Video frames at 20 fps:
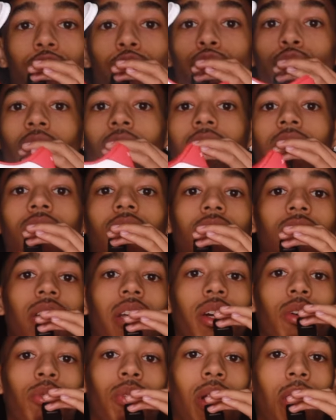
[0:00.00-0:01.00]
tried on.
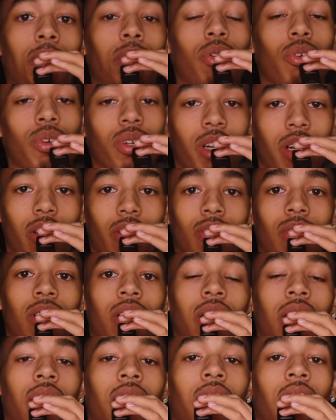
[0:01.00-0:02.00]
Like when I'm going out
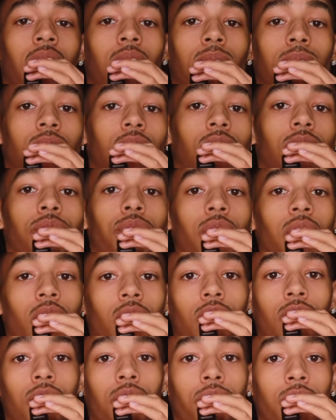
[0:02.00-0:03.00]
and I'm trying to figure
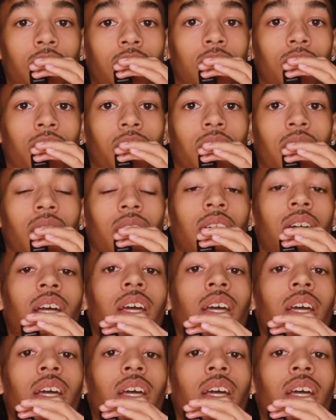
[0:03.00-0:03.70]
out a fit to wear,